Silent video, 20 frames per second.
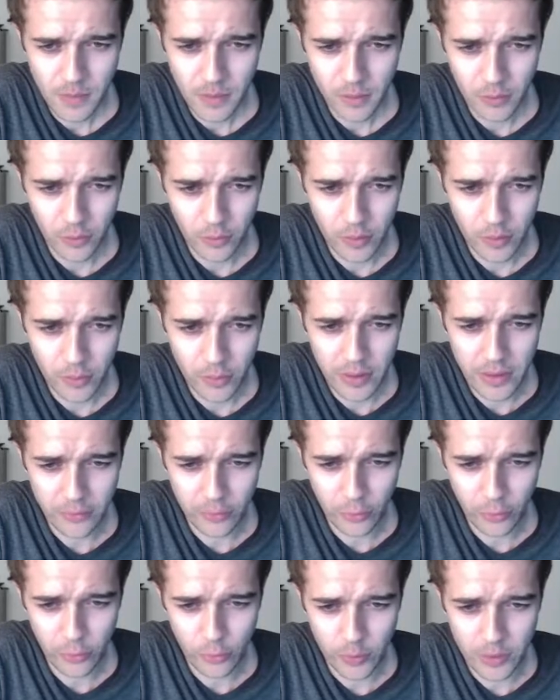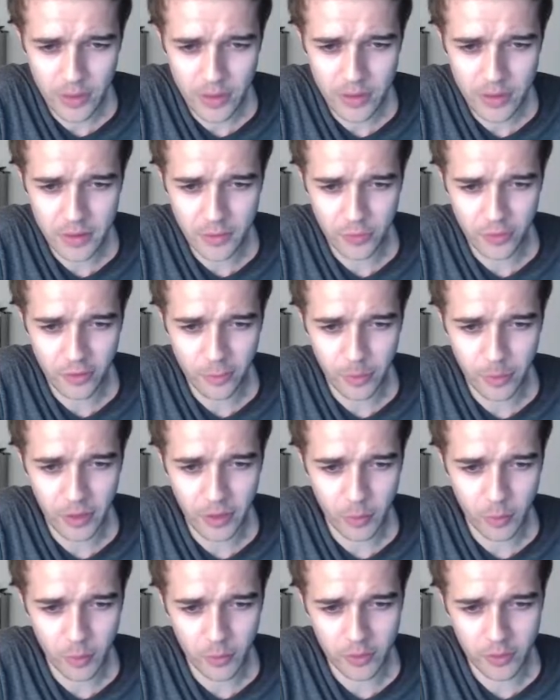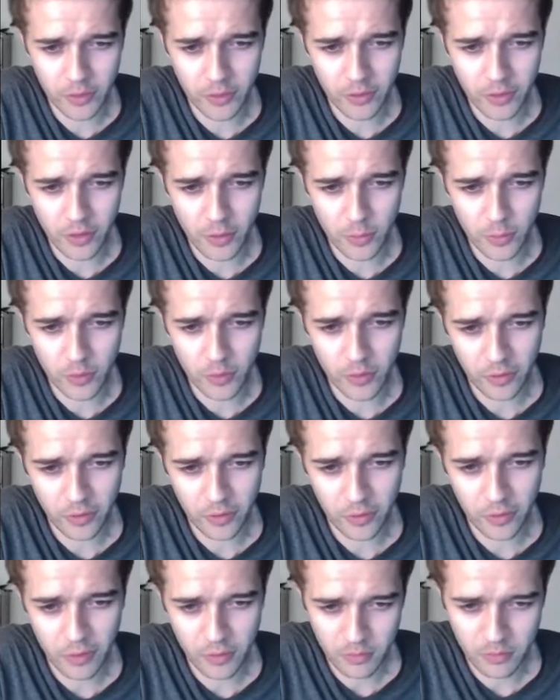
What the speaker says: So here we have 3 different spike protein sequences: